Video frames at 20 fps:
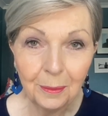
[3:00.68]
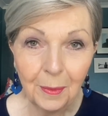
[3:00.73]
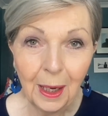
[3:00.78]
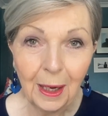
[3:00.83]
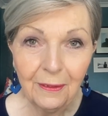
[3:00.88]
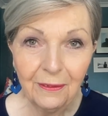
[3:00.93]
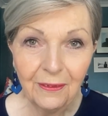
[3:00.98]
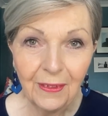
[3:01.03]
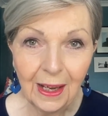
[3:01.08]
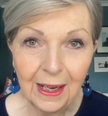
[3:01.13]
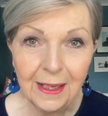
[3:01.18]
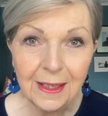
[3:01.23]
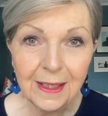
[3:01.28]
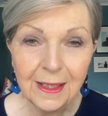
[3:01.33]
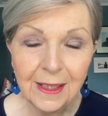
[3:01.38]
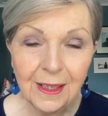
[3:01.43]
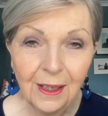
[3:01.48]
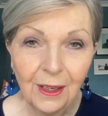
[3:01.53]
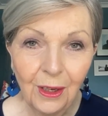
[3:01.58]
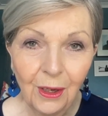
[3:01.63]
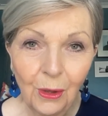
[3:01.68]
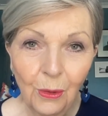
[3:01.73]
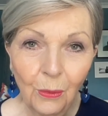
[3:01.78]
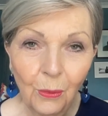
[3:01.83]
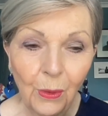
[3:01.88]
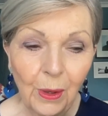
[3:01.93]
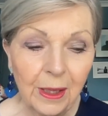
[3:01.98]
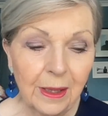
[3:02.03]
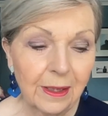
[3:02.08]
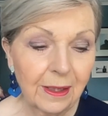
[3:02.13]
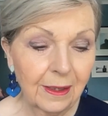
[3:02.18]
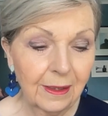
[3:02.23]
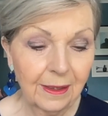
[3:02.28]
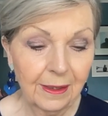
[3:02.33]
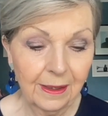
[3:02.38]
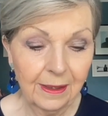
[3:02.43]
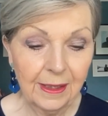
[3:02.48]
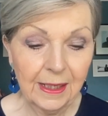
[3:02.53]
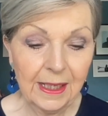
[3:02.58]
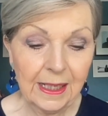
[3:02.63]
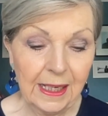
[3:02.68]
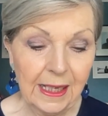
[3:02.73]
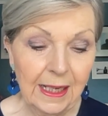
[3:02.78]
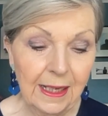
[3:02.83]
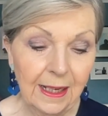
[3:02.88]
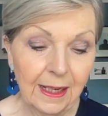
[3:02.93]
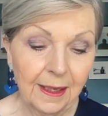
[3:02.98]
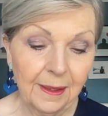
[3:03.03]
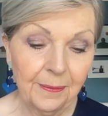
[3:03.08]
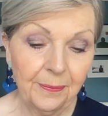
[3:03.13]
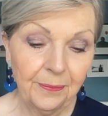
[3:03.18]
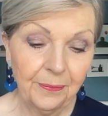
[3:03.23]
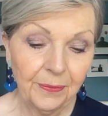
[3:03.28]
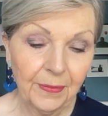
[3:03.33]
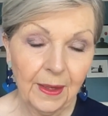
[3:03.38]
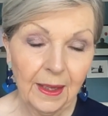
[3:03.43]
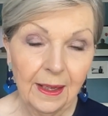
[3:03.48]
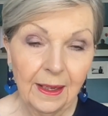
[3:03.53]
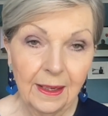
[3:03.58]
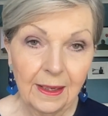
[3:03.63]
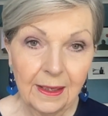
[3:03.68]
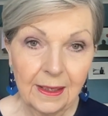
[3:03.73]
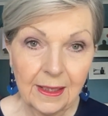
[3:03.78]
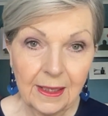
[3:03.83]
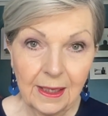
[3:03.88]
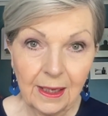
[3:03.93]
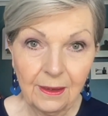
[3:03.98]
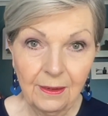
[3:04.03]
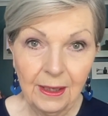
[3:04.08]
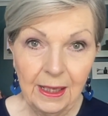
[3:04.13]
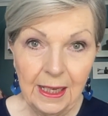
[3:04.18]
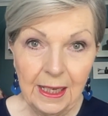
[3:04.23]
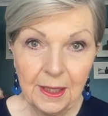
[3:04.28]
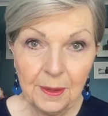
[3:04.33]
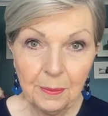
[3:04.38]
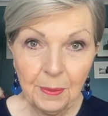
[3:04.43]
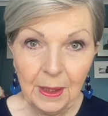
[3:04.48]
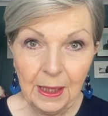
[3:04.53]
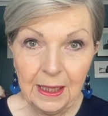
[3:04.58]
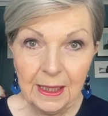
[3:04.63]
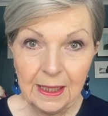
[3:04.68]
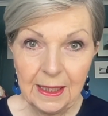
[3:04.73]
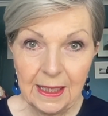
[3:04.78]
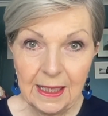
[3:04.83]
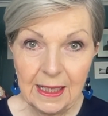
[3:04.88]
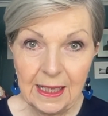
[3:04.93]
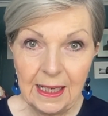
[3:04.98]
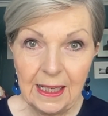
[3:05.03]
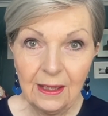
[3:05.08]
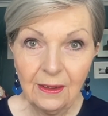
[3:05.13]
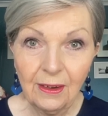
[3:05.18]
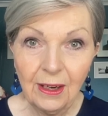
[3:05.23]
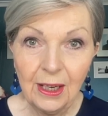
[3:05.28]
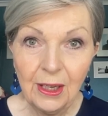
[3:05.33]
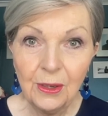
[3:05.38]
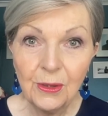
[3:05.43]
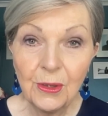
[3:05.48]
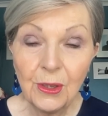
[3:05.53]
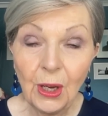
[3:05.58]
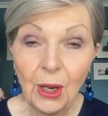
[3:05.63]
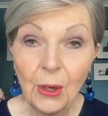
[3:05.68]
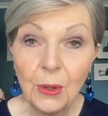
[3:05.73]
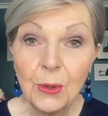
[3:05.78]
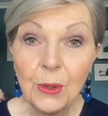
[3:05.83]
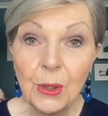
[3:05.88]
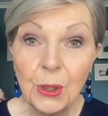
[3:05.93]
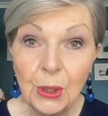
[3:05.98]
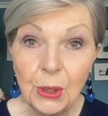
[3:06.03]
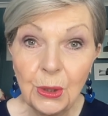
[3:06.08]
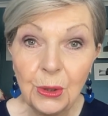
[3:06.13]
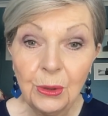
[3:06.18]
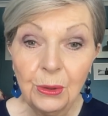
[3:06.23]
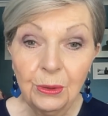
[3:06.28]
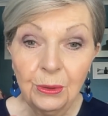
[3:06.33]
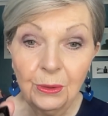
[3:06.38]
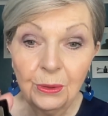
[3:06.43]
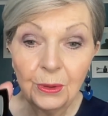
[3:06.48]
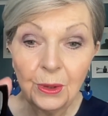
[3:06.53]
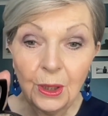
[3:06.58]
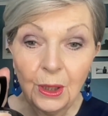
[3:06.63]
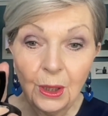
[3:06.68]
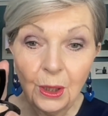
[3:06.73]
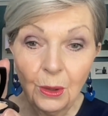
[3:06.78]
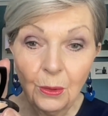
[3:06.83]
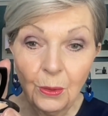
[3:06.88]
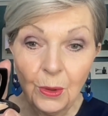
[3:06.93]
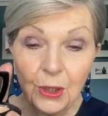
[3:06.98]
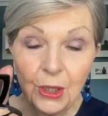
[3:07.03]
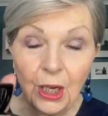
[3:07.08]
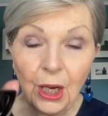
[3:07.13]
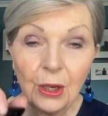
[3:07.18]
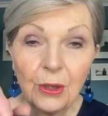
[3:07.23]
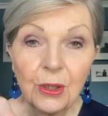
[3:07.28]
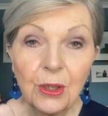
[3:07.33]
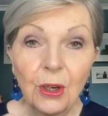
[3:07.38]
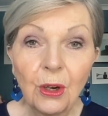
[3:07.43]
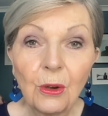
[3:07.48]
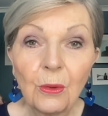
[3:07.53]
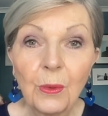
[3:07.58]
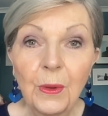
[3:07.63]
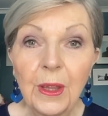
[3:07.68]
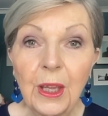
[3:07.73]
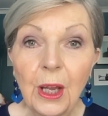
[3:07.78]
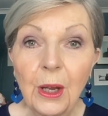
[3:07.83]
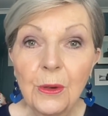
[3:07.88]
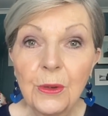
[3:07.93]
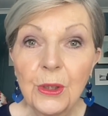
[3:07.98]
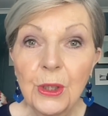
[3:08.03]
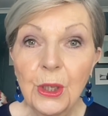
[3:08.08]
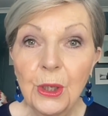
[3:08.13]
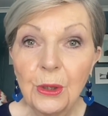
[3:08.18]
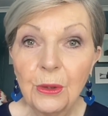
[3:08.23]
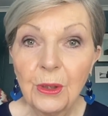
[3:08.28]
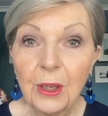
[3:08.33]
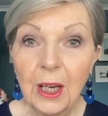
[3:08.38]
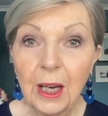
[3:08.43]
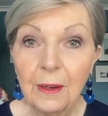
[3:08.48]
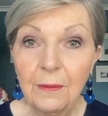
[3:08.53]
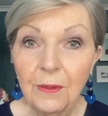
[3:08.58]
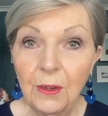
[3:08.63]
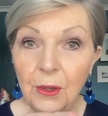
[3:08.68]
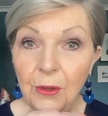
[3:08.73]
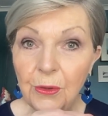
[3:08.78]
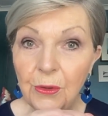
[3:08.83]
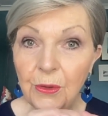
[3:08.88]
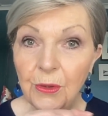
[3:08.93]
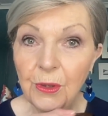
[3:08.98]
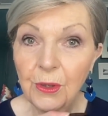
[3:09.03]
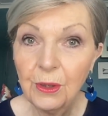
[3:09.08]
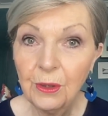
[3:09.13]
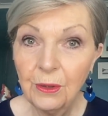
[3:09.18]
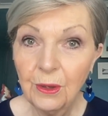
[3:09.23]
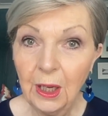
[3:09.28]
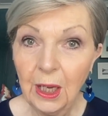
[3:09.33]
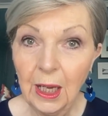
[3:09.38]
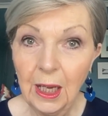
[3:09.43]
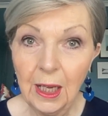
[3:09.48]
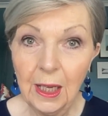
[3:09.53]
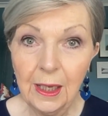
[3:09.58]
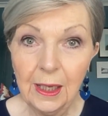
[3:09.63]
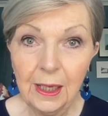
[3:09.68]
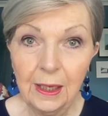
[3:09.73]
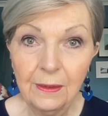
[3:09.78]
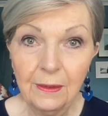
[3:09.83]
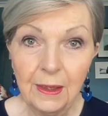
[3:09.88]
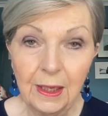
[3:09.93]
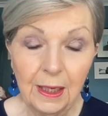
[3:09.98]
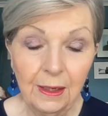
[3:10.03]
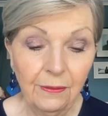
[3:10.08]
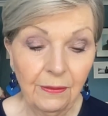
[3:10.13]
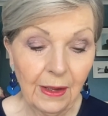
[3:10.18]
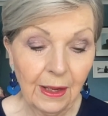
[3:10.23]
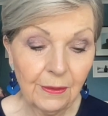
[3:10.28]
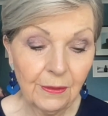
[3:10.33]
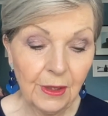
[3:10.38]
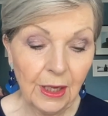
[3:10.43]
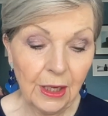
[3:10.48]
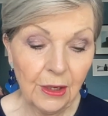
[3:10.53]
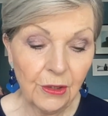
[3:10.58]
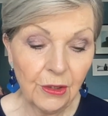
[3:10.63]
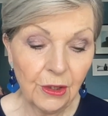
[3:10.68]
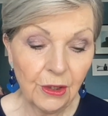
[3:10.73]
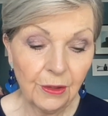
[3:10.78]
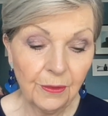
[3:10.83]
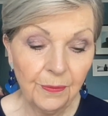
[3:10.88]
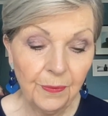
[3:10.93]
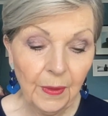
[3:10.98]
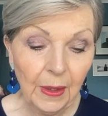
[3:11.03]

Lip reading: my face with concealer. So here's my concealer. I use O2, which goes along with the O2 that I've used in the foundation.